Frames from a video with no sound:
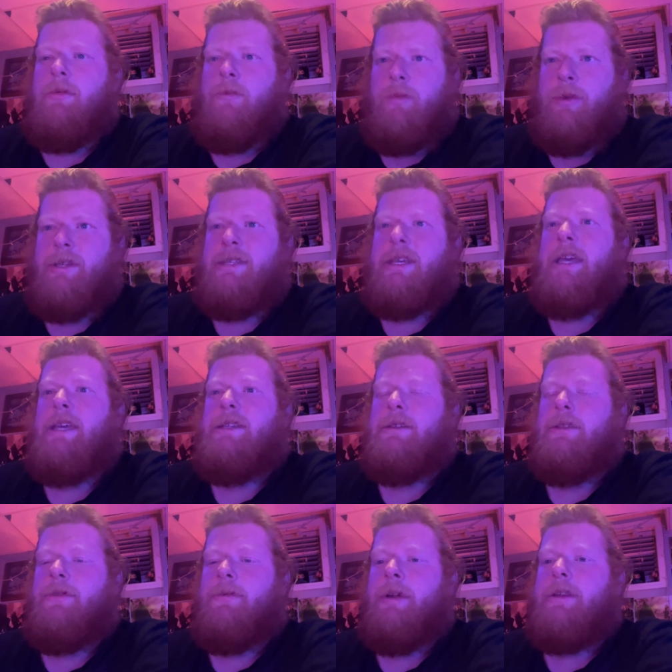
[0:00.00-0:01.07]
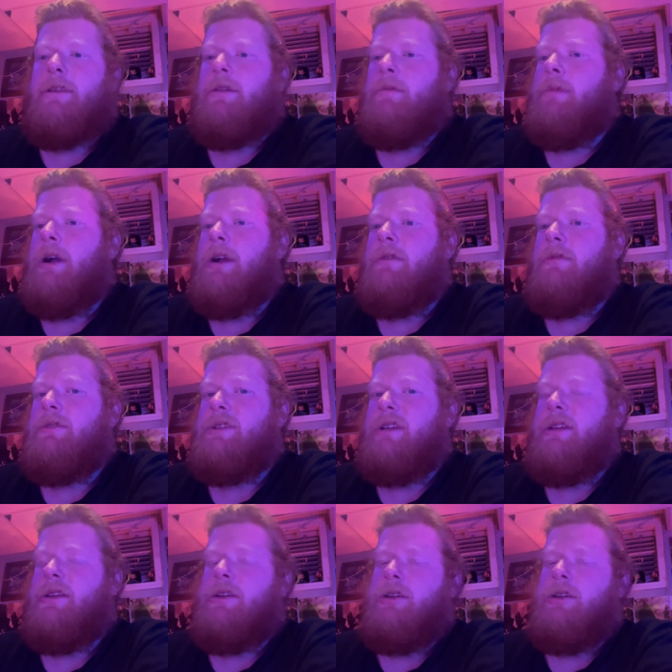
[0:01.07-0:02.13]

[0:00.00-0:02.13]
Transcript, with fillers: We say he's a threat to democracy